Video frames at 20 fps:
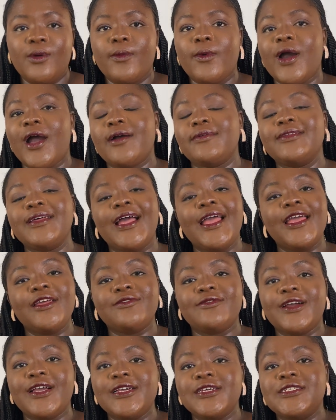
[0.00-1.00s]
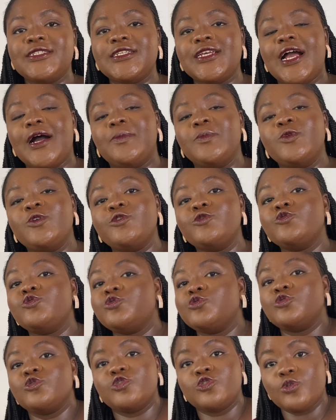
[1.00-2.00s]
But after NYC, I'm not
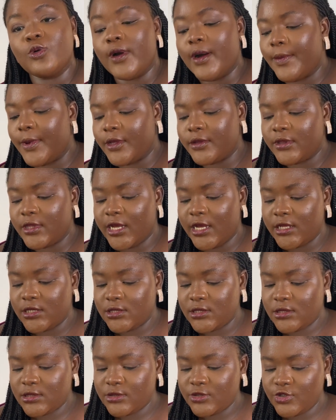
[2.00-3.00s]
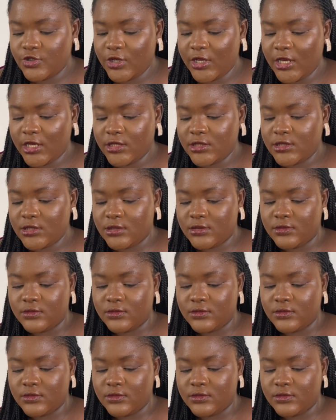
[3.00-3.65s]
so sure about that. Do you get?